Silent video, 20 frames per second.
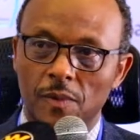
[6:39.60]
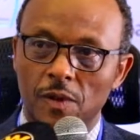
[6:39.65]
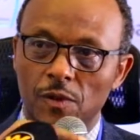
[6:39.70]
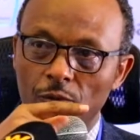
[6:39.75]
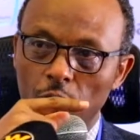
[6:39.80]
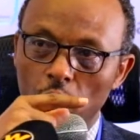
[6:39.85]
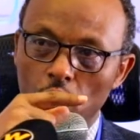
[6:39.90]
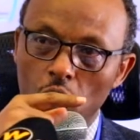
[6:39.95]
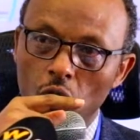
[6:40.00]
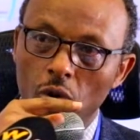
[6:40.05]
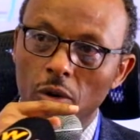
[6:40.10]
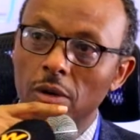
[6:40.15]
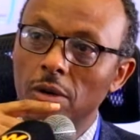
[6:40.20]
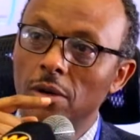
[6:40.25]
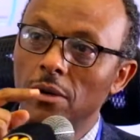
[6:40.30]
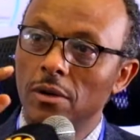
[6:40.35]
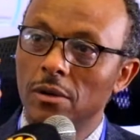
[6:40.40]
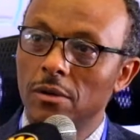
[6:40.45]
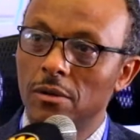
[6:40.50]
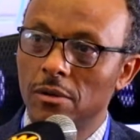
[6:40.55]
4
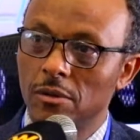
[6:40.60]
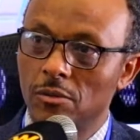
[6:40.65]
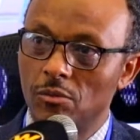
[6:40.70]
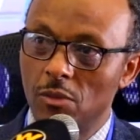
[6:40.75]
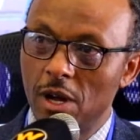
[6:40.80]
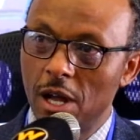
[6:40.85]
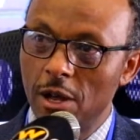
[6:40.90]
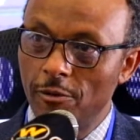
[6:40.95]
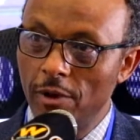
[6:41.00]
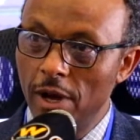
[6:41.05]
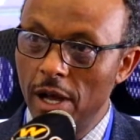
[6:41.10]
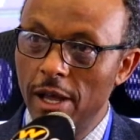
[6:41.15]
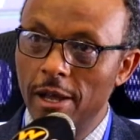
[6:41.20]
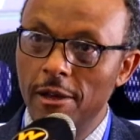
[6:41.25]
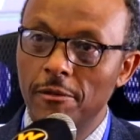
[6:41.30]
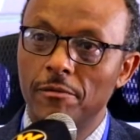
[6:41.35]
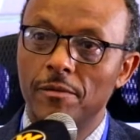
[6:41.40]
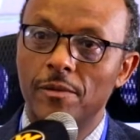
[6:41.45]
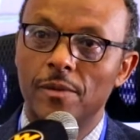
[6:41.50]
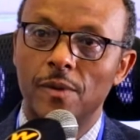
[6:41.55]
by
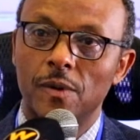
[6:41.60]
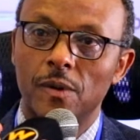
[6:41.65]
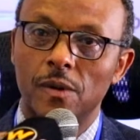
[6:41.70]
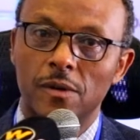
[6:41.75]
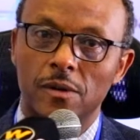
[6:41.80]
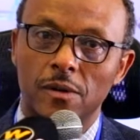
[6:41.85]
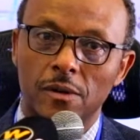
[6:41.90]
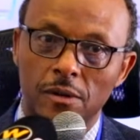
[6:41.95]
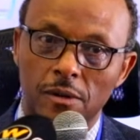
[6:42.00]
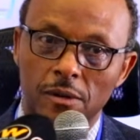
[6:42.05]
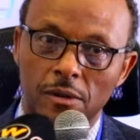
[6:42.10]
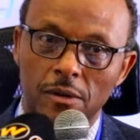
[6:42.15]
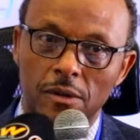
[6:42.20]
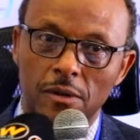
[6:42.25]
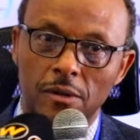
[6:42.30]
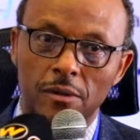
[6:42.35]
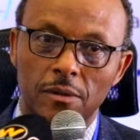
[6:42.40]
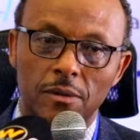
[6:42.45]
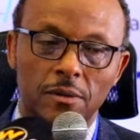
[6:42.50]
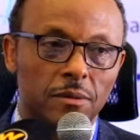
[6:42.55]
5,
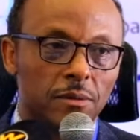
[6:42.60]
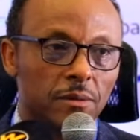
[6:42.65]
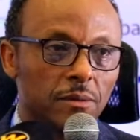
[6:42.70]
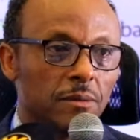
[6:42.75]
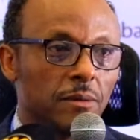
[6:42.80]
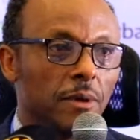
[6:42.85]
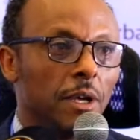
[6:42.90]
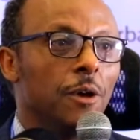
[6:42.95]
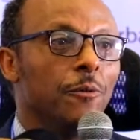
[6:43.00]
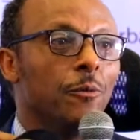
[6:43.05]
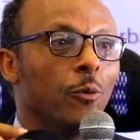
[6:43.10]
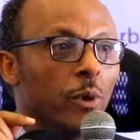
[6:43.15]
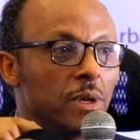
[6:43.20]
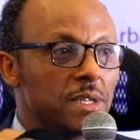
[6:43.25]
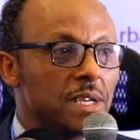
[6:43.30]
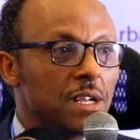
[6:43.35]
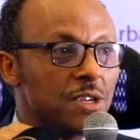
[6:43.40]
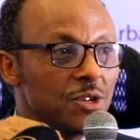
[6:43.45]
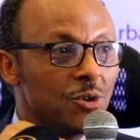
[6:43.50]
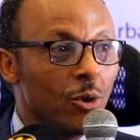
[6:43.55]
if
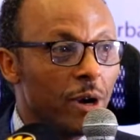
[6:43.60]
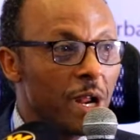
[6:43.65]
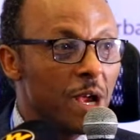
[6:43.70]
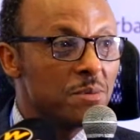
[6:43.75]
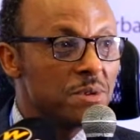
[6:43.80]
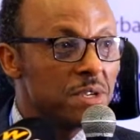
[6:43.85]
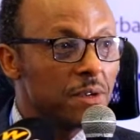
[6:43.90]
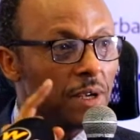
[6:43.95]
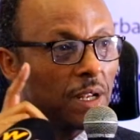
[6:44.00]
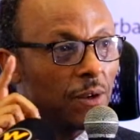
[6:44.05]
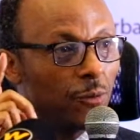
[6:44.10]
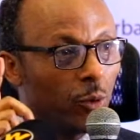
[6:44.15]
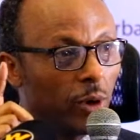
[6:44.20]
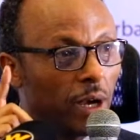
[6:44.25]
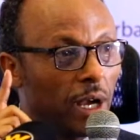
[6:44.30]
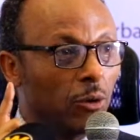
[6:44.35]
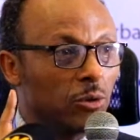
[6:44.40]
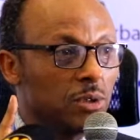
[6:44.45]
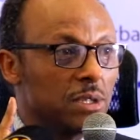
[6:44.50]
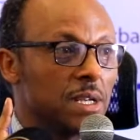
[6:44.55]
there is no depth, we
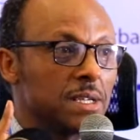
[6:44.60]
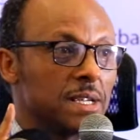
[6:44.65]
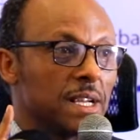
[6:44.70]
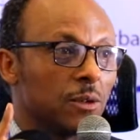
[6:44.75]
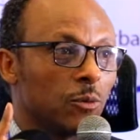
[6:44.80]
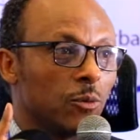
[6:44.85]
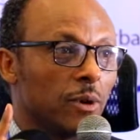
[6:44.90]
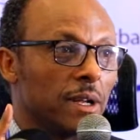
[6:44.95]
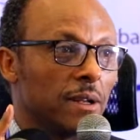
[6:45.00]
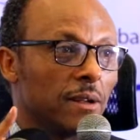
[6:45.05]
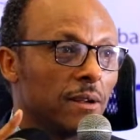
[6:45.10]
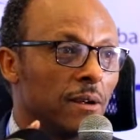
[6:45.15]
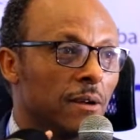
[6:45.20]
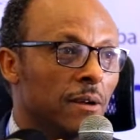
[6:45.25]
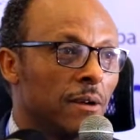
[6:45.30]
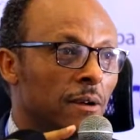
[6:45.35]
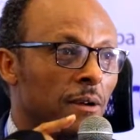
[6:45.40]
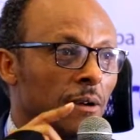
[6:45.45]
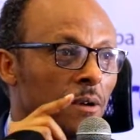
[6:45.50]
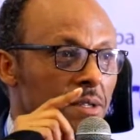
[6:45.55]
can consider that one.
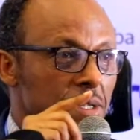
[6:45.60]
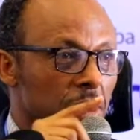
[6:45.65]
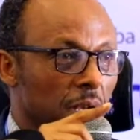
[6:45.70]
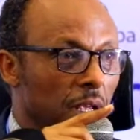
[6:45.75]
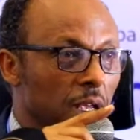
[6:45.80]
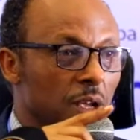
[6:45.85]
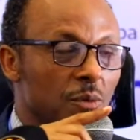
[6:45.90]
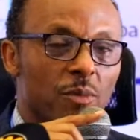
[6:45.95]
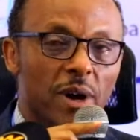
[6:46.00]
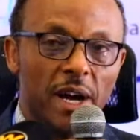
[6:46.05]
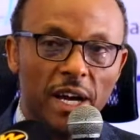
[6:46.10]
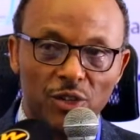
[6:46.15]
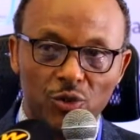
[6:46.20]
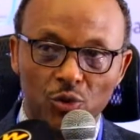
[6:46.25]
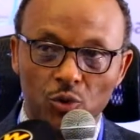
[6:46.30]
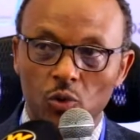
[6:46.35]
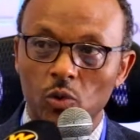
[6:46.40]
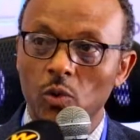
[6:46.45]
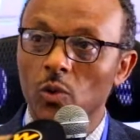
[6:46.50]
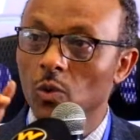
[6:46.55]
3 by
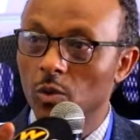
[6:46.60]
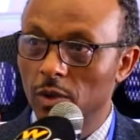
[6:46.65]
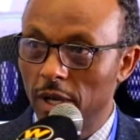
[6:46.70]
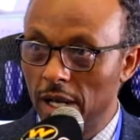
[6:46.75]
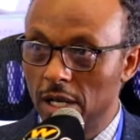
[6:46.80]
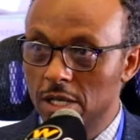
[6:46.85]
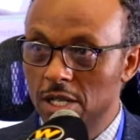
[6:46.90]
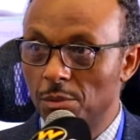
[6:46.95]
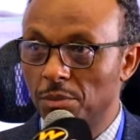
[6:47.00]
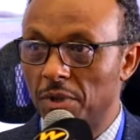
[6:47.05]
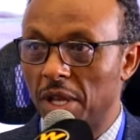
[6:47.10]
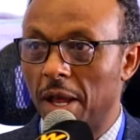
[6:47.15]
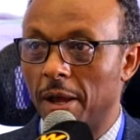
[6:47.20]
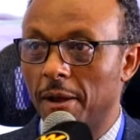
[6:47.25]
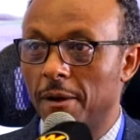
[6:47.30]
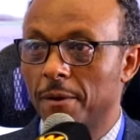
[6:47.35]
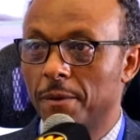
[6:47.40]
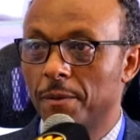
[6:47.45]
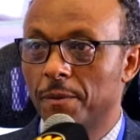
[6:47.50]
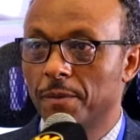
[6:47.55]
2 and something.
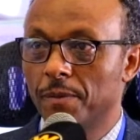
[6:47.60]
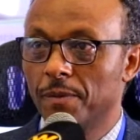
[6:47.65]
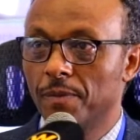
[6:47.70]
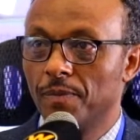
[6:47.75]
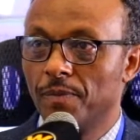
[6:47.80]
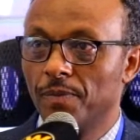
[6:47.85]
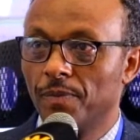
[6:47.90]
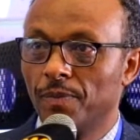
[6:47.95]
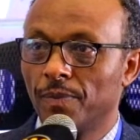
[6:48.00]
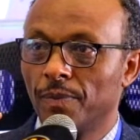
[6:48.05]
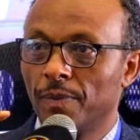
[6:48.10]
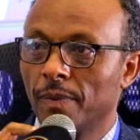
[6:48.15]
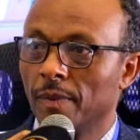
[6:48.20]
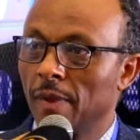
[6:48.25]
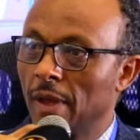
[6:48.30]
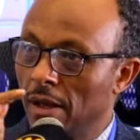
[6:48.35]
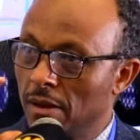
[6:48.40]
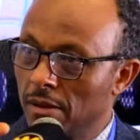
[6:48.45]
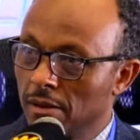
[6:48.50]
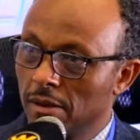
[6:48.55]

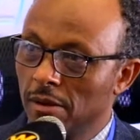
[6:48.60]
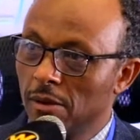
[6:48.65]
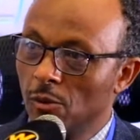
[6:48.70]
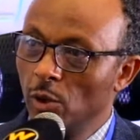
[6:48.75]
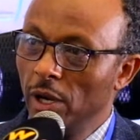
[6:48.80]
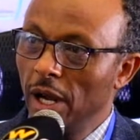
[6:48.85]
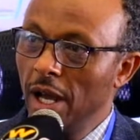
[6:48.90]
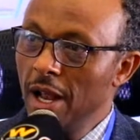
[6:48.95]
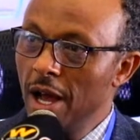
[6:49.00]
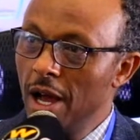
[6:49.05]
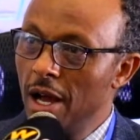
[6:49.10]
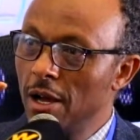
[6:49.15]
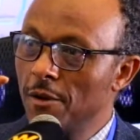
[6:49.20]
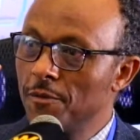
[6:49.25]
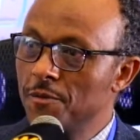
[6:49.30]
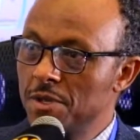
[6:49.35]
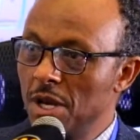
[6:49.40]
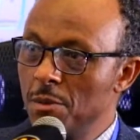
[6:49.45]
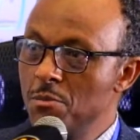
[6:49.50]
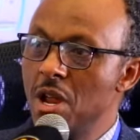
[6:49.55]
We can have
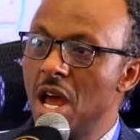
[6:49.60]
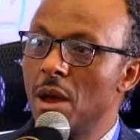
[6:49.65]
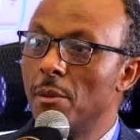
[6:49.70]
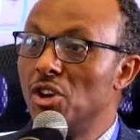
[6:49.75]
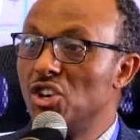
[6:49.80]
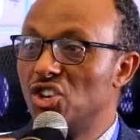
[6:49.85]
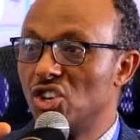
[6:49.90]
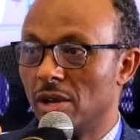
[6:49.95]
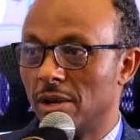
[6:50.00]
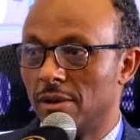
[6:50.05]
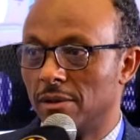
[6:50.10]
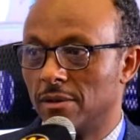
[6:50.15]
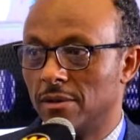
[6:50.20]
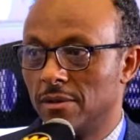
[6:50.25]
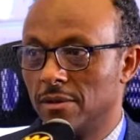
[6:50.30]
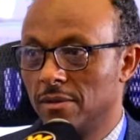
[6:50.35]
some dimension